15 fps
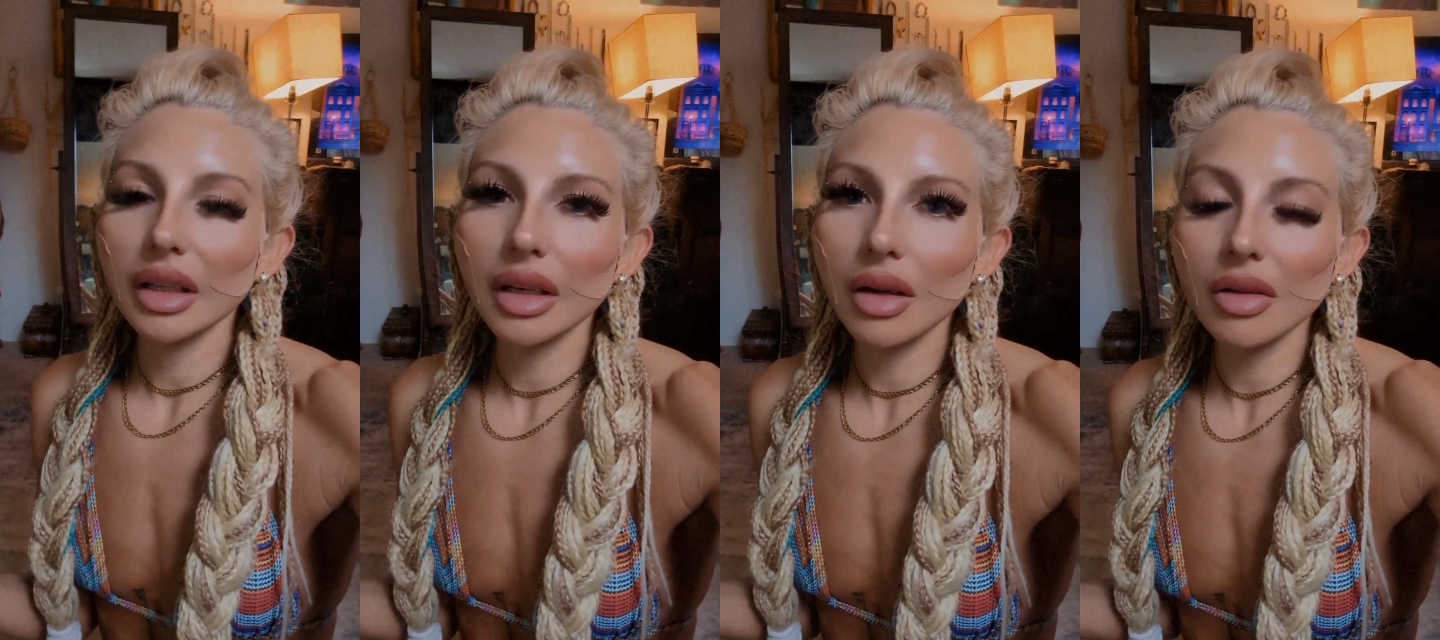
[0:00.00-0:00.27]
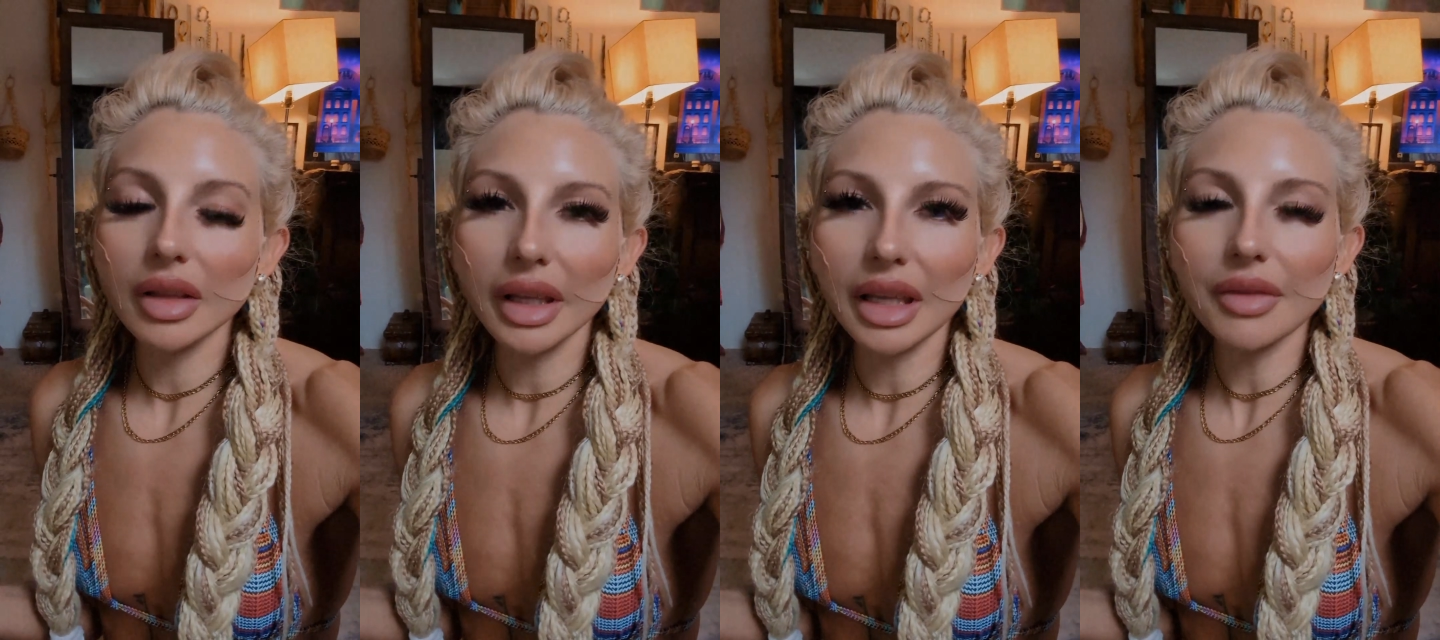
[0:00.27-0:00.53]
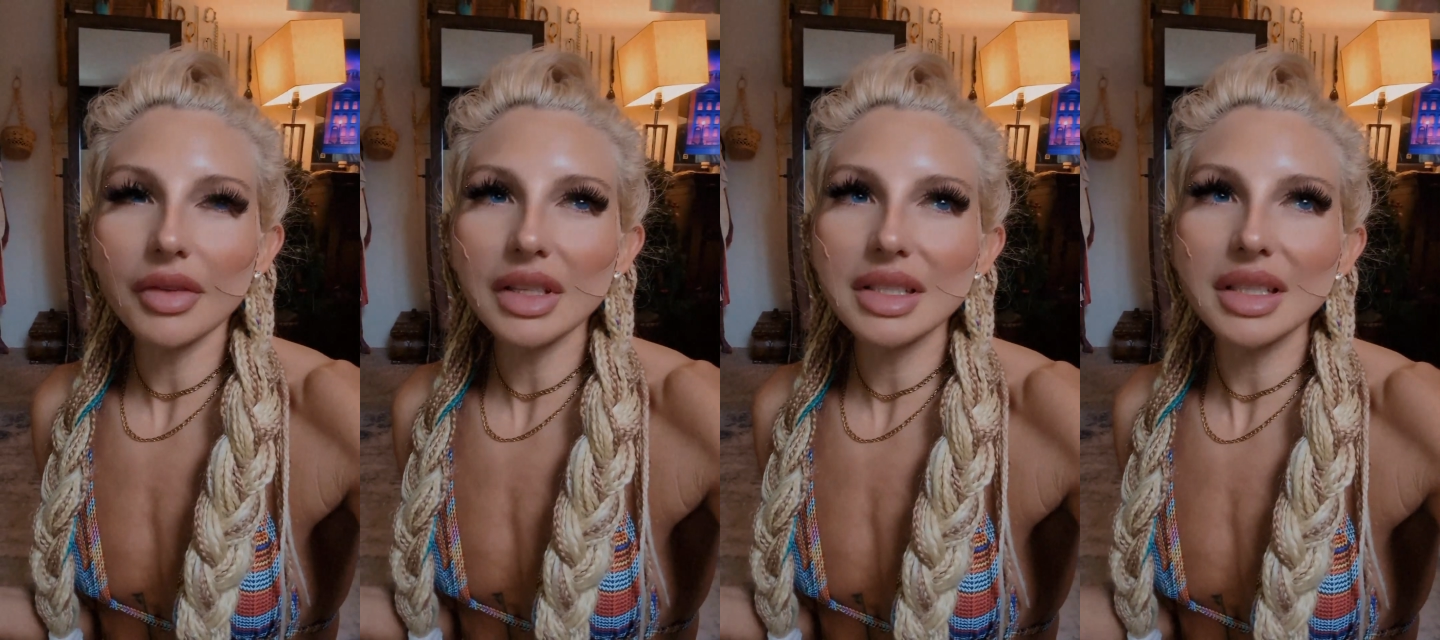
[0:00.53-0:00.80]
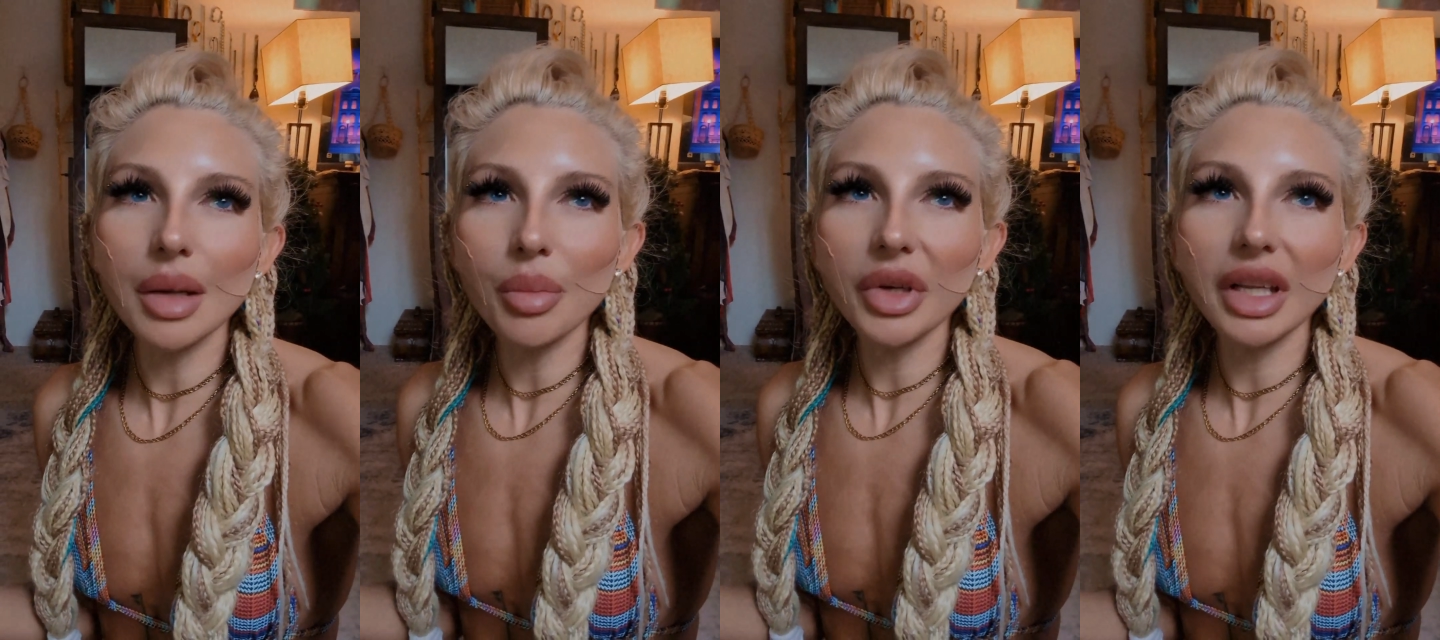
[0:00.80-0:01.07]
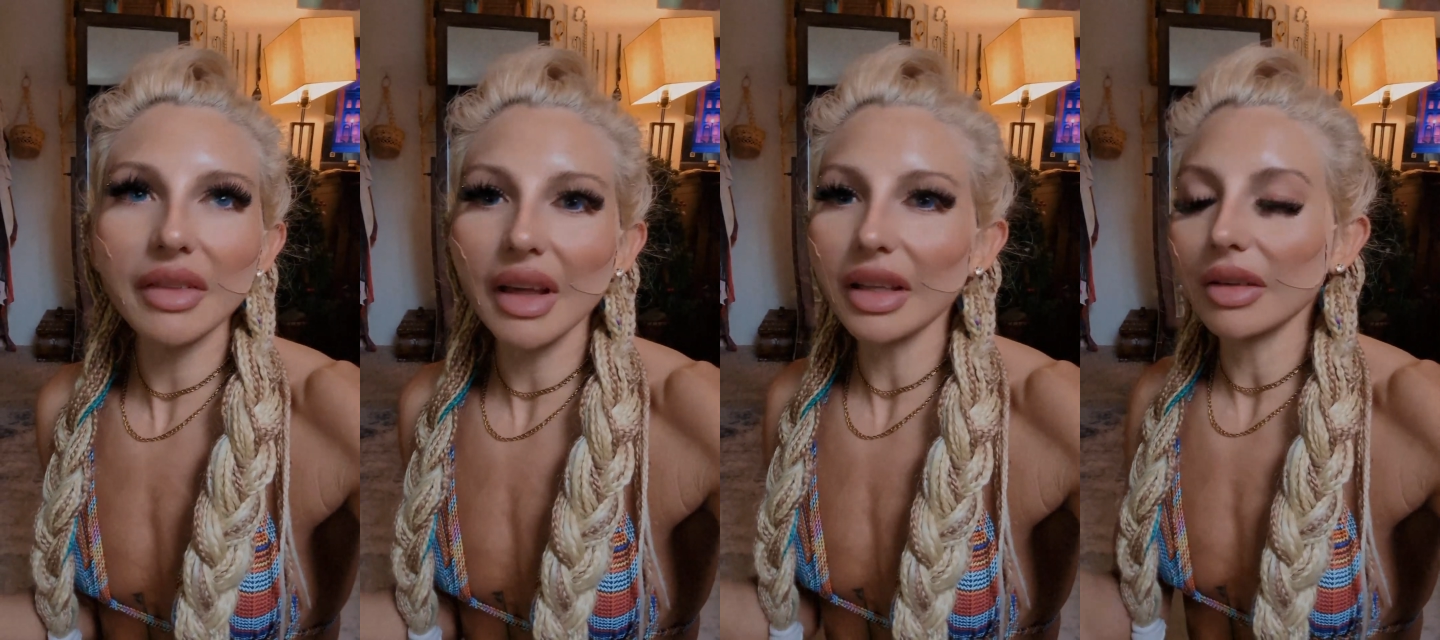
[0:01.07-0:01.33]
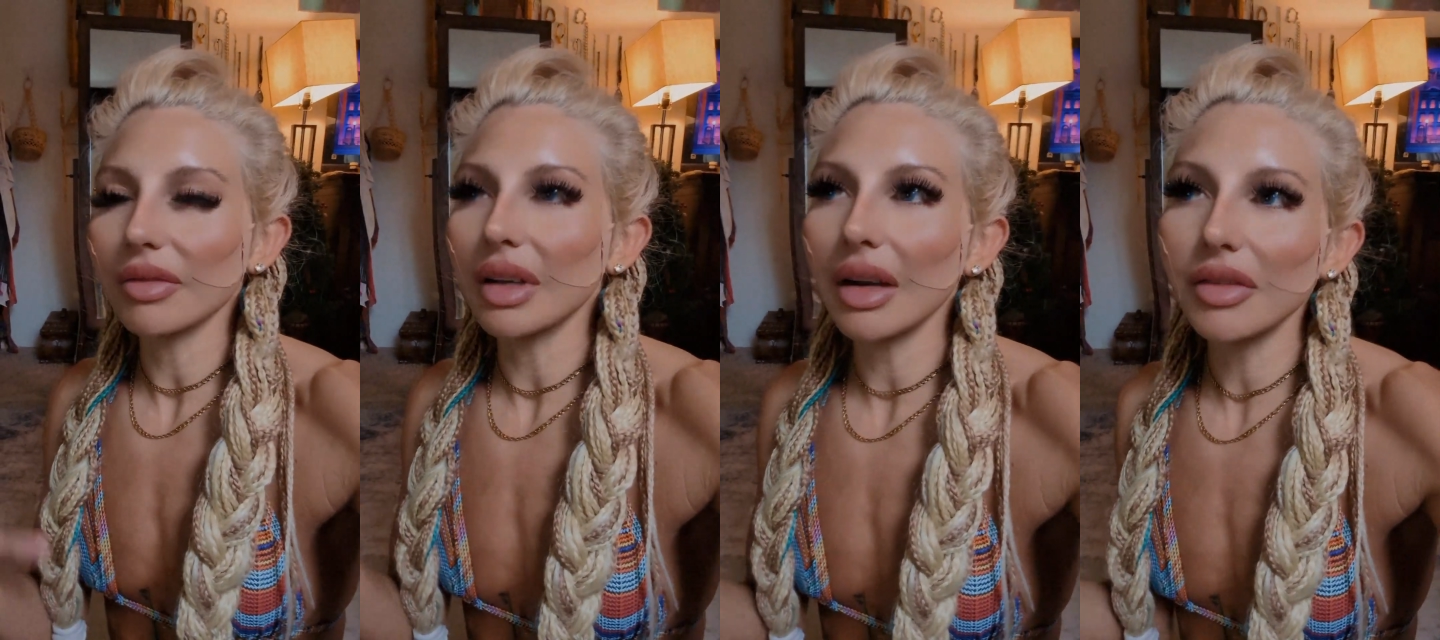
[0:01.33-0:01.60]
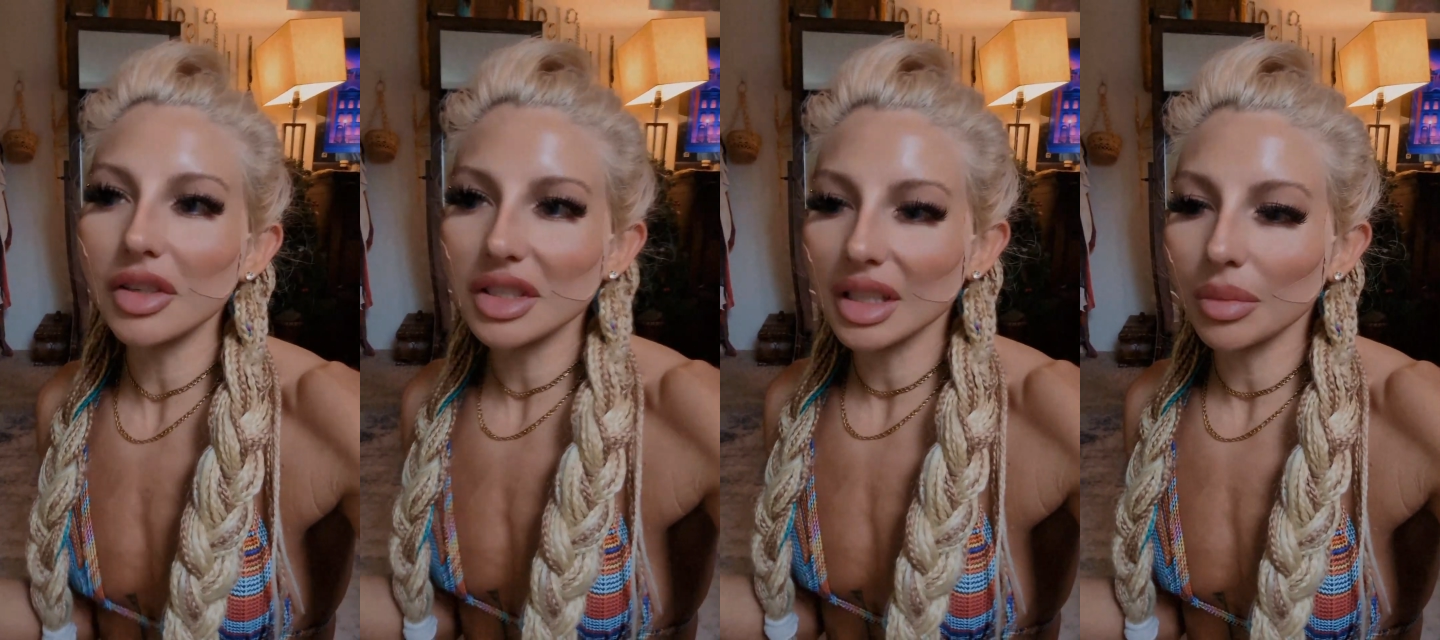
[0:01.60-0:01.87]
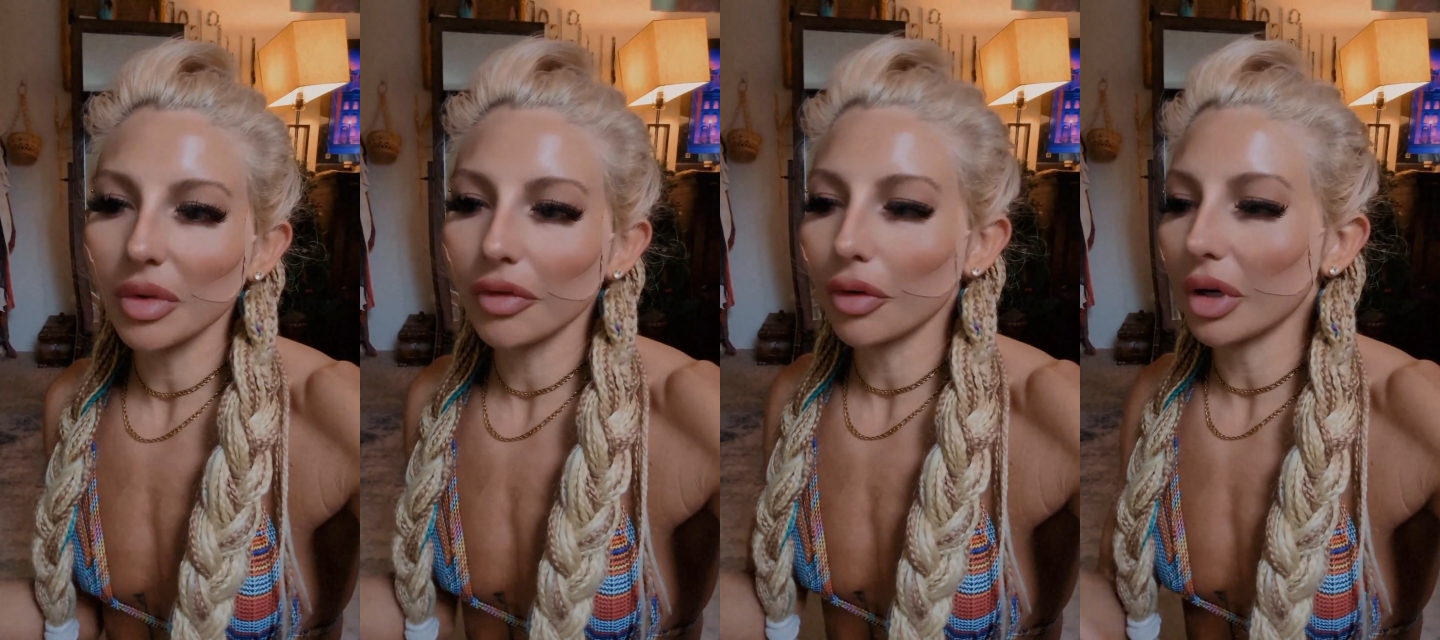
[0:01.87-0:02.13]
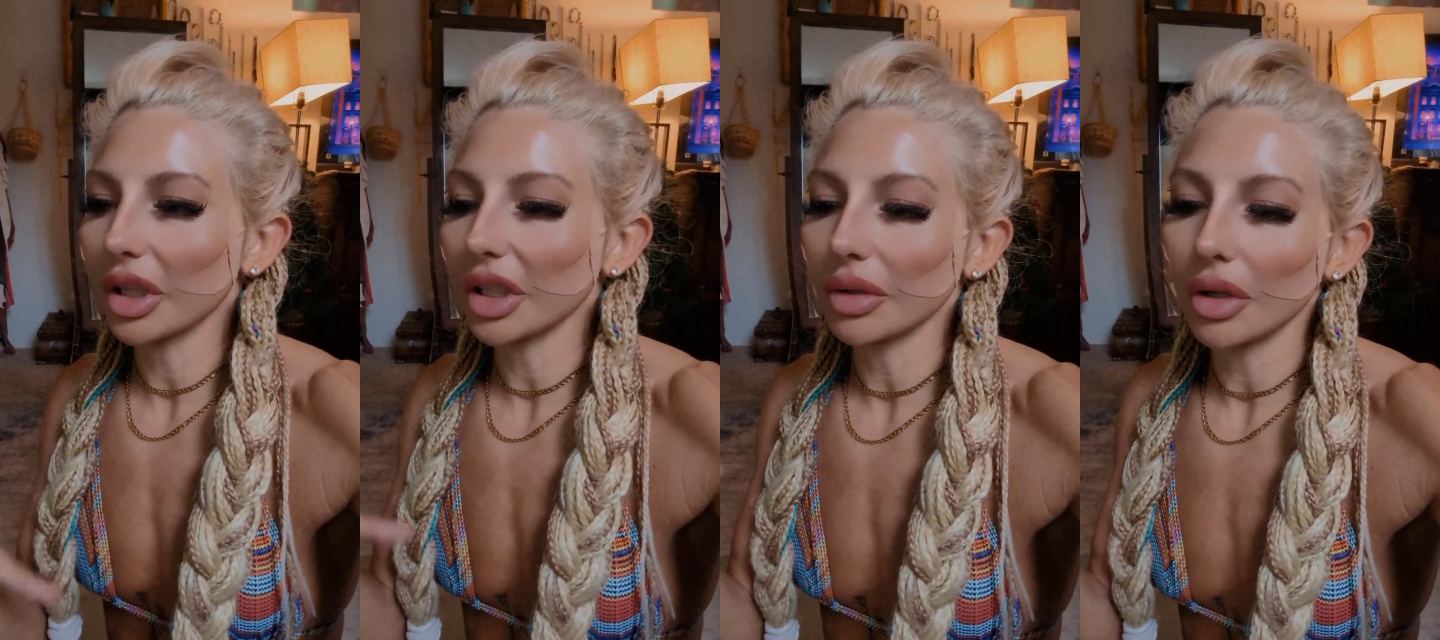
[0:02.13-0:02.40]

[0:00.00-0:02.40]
You know, like if it's somebody that you've never seen before,